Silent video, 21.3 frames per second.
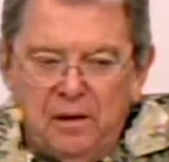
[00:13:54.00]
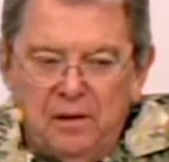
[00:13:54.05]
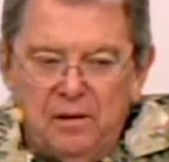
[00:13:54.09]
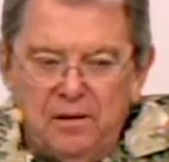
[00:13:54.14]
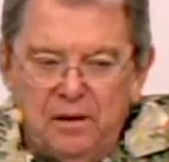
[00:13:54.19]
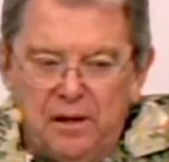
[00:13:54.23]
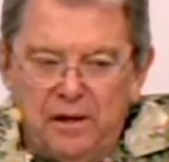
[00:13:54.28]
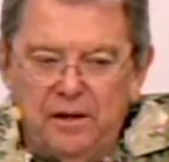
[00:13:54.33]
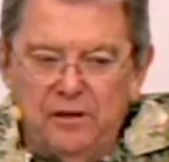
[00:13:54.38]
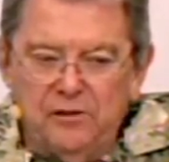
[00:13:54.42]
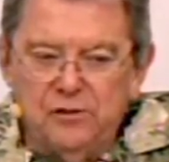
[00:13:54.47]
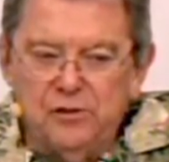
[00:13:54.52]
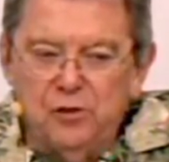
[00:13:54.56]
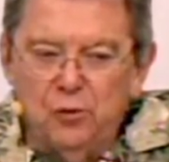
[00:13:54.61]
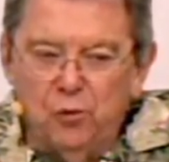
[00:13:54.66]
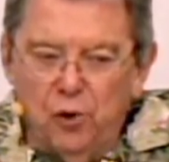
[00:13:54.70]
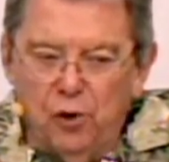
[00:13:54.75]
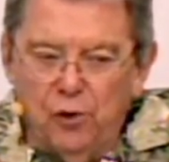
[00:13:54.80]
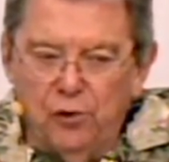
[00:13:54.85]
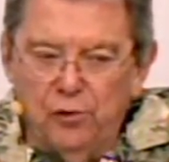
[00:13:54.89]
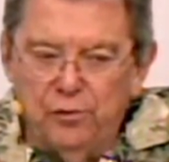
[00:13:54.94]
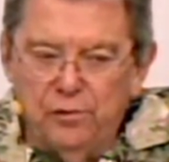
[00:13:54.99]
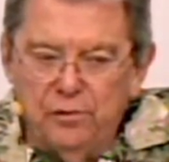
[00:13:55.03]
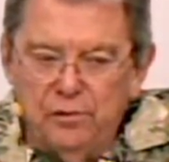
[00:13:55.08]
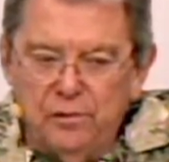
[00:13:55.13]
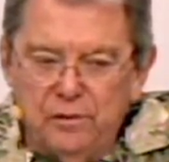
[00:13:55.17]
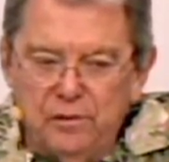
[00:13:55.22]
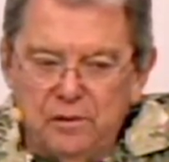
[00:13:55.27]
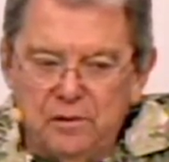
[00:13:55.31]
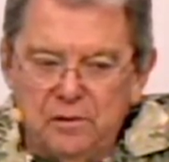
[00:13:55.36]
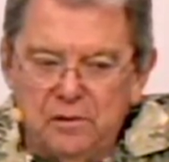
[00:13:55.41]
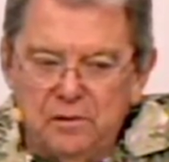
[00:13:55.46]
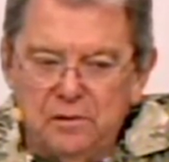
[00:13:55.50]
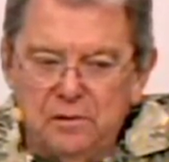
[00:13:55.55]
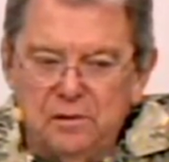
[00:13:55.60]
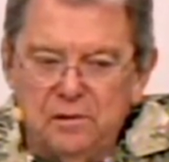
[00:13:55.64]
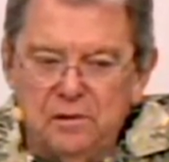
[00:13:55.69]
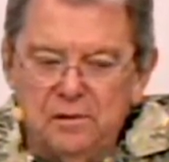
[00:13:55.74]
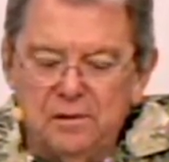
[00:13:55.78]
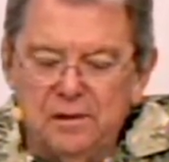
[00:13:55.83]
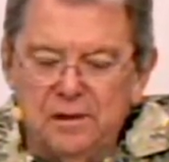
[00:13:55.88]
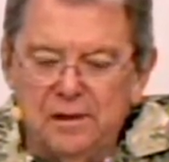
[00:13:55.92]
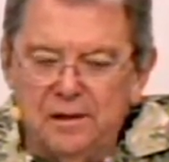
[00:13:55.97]
It is the word,
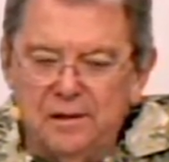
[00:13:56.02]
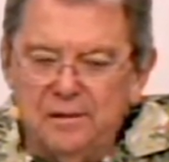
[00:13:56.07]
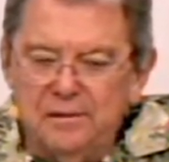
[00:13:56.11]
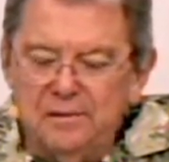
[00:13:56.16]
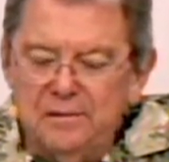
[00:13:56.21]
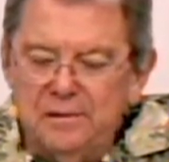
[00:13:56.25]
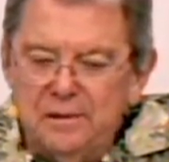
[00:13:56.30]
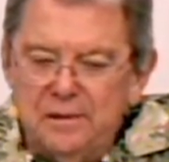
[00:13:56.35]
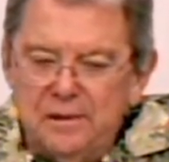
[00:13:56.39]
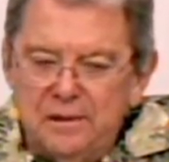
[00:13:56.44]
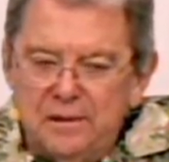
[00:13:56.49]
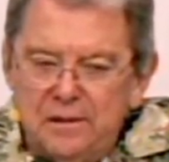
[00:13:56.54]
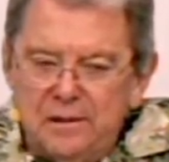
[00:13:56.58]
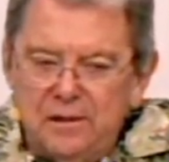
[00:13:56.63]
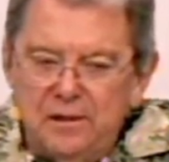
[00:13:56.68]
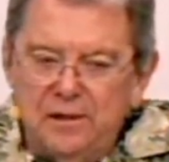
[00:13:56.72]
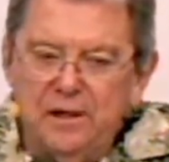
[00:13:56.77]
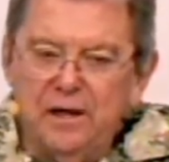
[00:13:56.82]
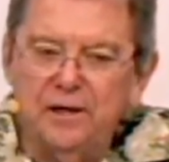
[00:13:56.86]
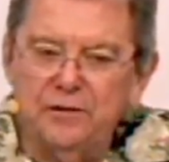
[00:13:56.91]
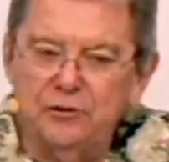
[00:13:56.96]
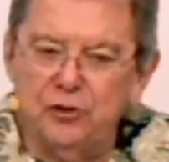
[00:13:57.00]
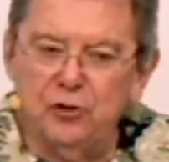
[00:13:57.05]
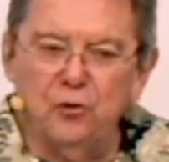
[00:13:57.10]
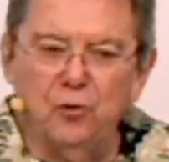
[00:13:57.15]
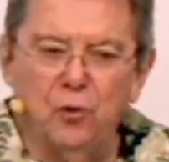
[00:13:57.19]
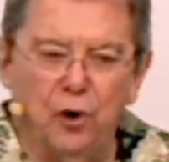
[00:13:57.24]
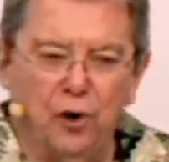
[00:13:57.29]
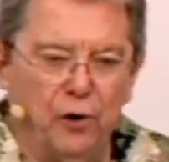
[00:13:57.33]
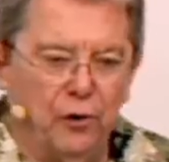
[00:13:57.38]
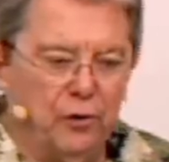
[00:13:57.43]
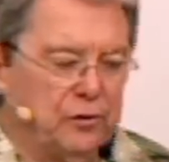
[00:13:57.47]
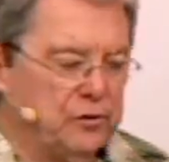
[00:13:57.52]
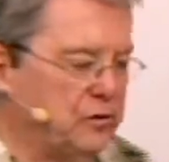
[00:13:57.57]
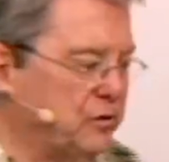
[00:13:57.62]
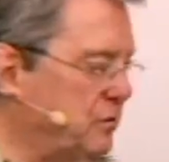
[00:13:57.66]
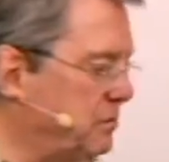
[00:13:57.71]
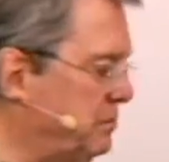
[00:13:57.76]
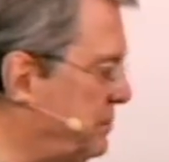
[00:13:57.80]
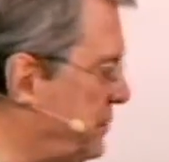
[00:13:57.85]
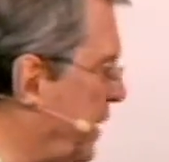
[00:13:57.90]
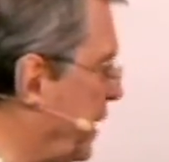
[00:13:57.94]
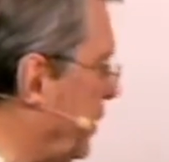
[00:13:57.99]
you got 2 words
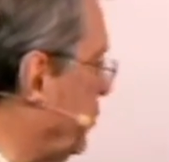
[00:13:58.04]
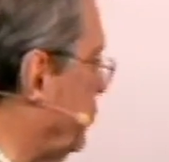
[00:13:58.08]
that are